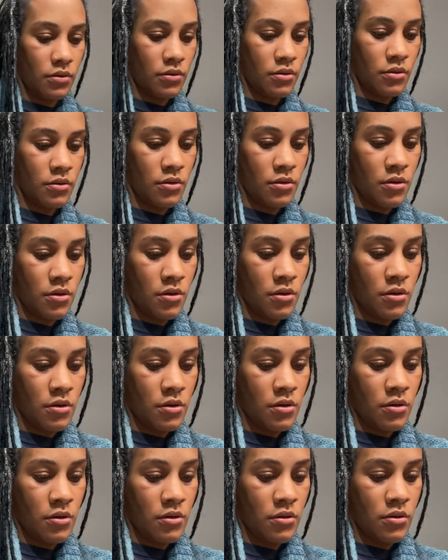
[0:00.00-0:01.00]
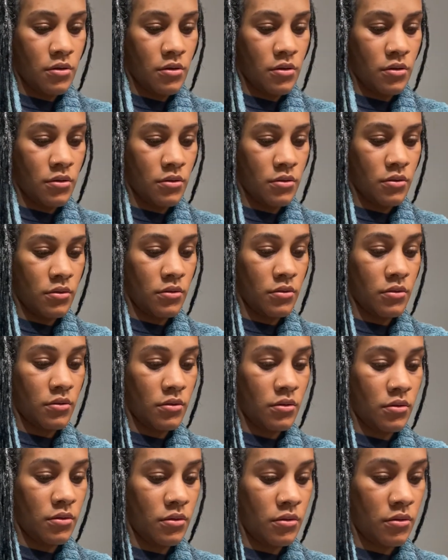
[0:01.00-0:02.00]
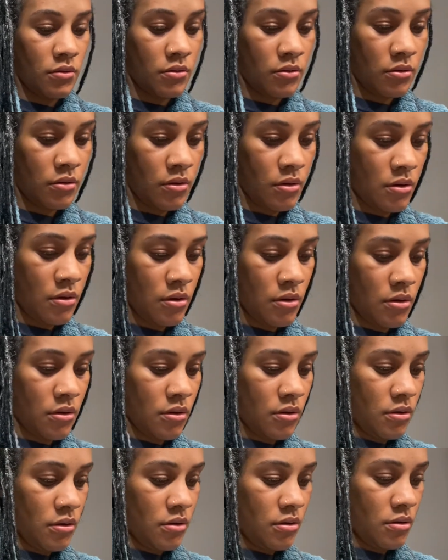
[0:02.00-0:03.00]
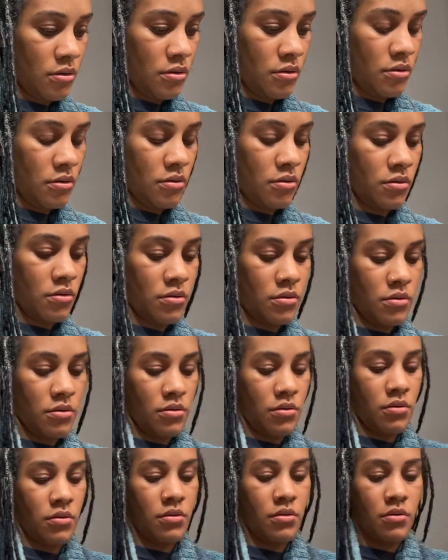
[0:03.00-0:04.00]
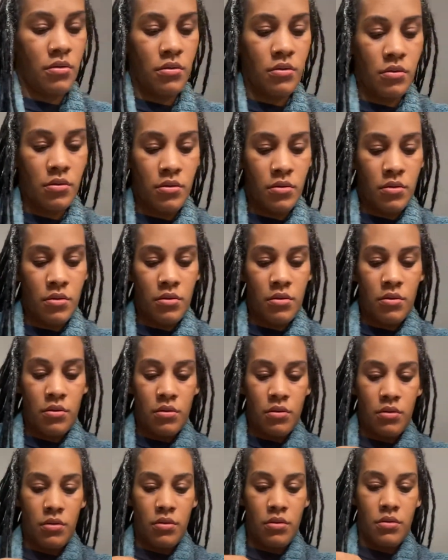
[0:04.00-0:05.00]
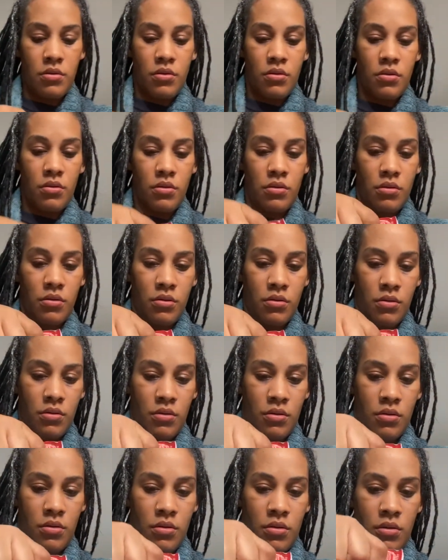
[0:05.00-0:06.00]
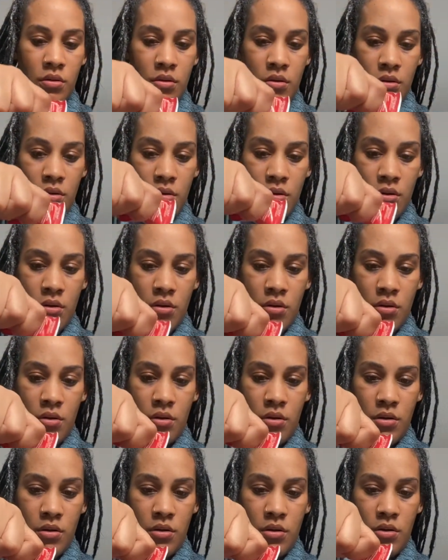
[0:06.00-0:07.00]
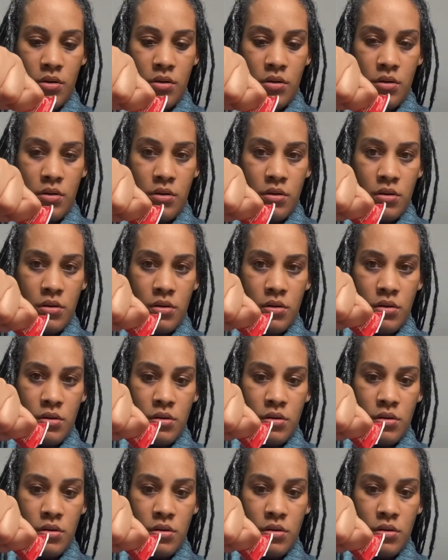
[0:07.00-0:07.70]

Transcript: Nobody speaks.